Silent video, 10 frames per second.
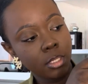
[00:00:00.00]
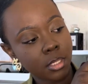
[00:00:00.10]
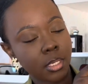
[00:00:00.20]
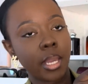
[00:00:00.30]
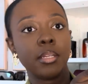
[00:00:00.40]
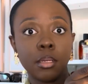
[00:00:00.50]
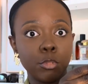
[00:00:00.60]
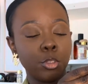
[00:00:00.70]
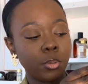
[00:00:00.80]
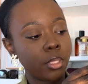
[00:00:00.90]
inside. I'm
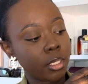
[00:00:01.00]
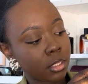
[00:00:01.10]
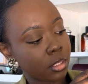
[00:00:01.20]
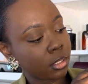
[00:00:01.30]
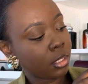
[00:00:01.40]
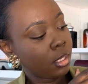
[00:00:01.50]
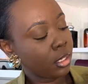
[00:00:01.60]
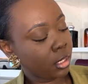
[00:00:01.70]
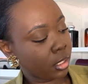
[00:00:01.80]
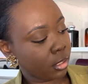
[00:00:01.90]
sure there's a
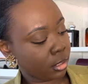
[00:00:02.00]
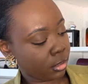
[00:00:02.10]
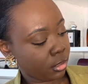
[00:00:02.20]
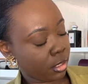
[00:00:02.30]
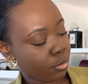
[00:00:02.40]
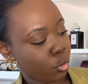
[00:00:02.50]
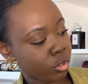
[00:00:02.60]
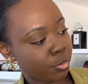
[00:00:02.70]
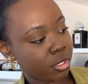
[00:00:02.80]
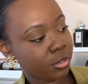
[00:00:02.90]
more
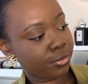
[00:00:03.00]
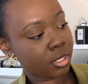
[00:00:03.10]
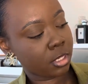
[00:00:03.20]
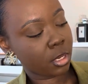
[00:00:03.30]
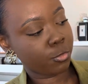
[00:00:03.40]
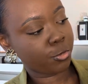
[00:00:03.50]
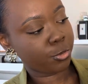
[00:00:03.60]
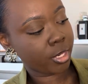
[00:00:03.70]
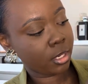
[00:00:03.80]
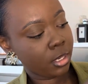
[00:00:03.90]
specific term
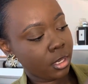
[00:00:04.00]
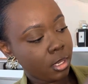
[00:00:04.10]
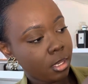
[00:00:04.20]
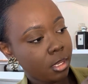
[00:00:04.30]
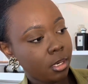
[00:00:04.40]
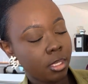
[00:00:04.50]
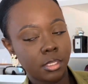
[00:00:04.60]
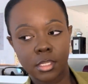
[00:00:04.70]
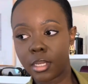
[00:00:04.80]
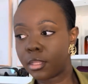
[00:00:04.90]
for it. Let's
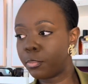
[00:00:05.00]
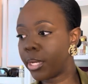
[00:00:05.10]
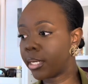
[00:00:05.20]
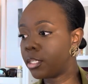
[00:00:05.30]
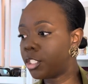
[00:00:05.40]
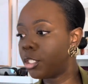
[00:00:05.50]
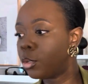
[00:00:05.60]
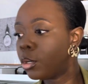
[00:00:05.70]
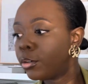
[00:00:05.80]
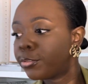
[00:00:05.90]
take the packaging
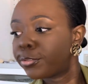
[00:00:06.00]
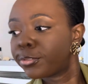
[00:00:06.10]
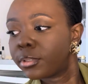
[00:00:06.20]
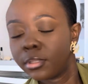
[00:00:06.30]
off.